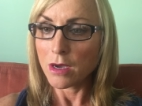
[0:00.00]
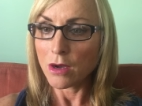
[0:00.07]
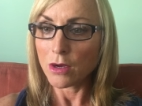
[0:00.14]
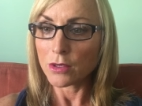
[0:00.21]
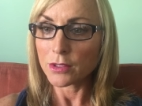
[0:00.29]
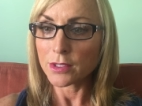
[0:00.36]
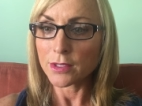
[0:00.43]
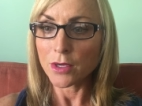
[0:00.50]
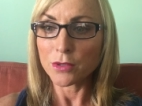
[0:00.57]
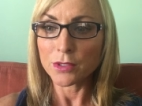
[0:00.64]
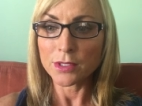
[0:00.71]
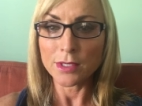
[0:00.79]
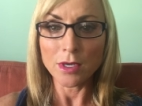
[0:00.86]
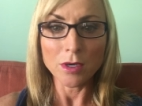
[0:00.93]
Also,
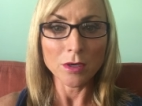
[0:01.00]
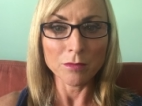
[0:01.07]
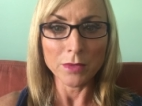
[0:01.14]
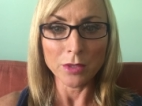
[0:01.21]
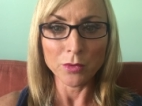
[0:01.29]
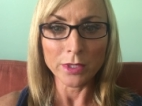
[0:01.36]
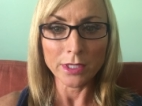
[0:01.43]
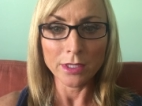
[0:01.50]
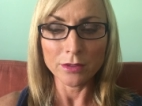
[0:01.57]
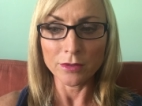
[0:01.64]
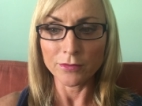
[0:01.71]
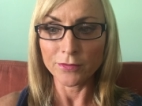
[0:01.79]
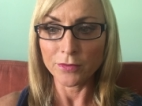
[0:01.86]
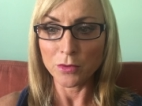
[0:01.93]
Psalm one hundred